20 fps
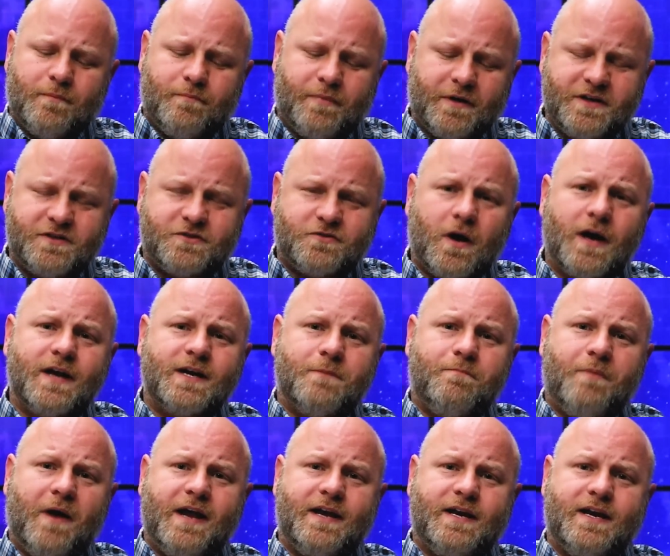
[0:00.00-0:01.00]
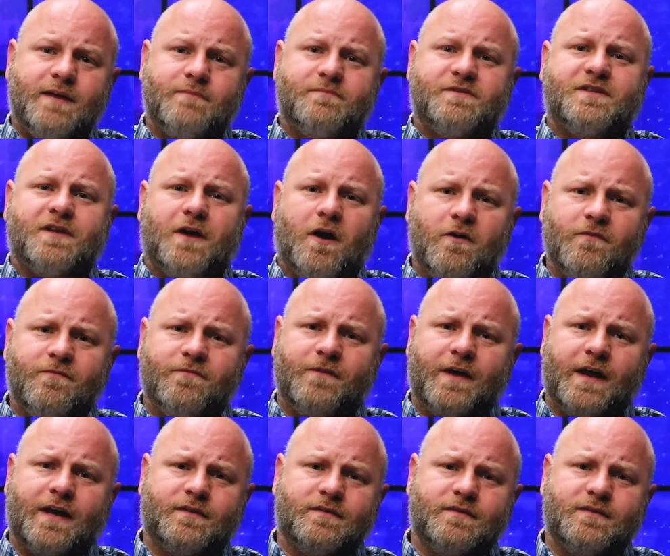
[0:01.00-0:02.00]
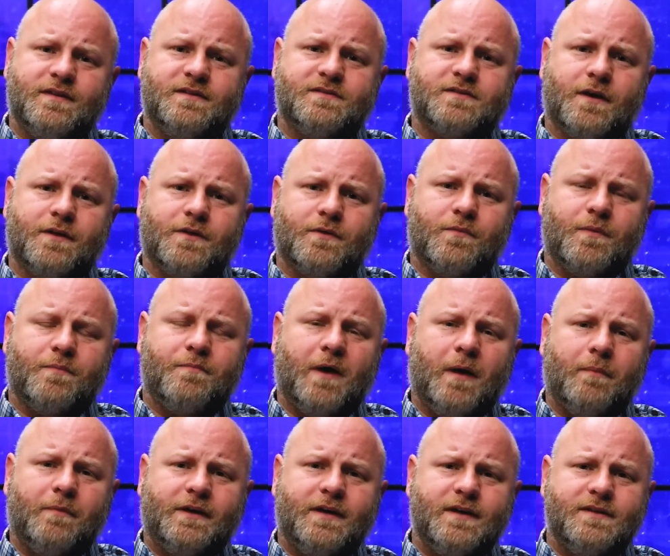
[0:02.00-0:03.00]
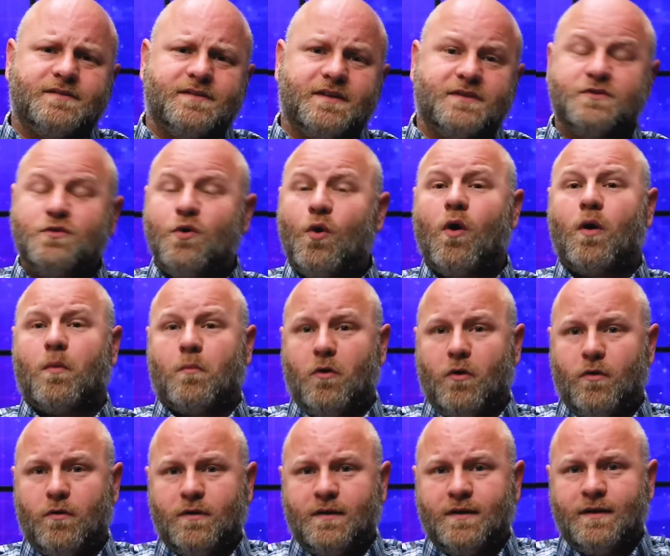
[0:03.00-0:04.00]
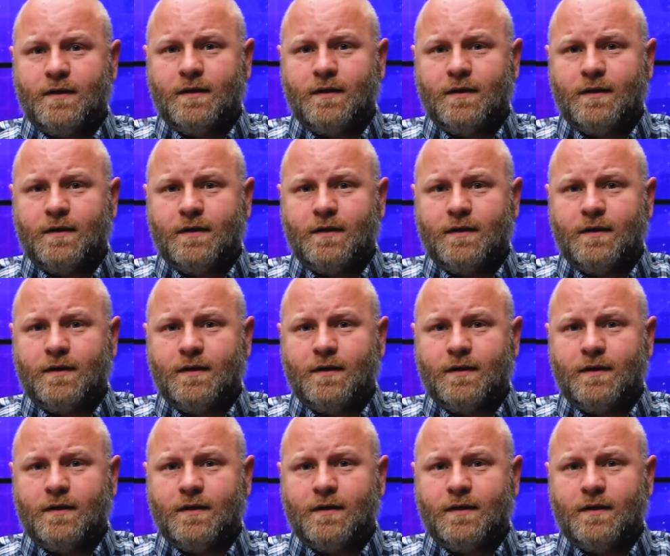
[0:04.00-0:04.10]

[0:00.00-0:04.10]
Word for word: But he's trying to paint himself and these other Republicans as normal.